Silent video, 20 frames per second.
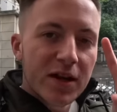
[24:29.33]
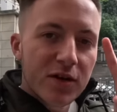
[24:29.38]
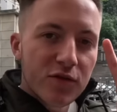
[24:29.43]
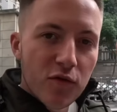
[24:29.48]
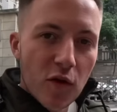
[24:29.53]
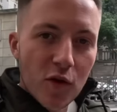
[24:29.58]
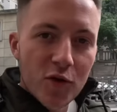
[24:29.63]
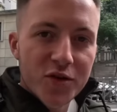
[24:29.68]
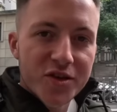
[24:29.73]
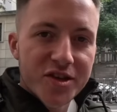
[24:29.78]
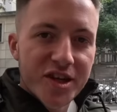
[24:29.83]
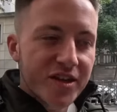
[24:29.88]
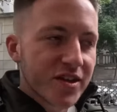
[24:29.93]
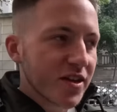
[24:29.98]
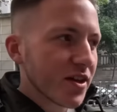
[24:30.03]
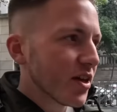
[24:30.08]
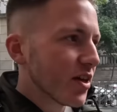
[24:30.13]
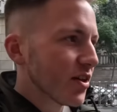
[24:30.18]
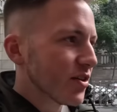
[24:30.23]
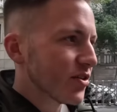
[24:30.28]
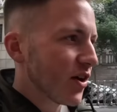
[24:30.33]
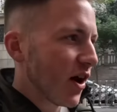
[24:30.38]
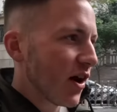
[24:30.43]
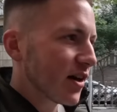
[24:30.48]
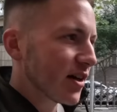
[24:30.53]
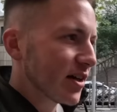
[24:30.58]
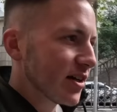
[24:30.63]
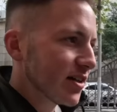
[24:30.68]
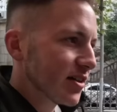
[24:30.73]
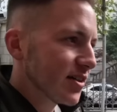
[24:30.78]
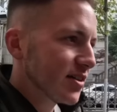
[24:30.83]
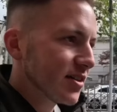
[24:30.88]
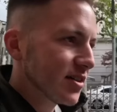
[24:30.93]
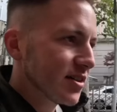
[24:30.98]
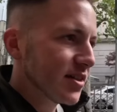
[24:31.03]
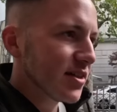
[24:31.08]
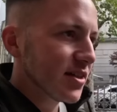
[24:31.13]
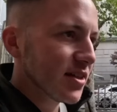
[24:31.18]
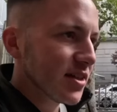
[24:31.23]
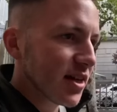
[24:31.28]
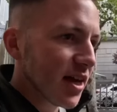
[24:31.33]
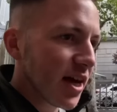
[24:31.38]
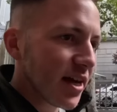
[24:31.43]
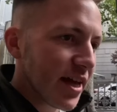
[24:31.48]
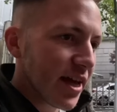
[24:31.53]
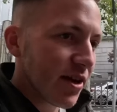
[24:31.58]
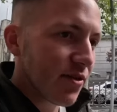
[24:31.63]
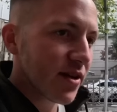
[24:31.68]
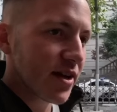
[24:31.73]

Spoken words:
roasted duck. And here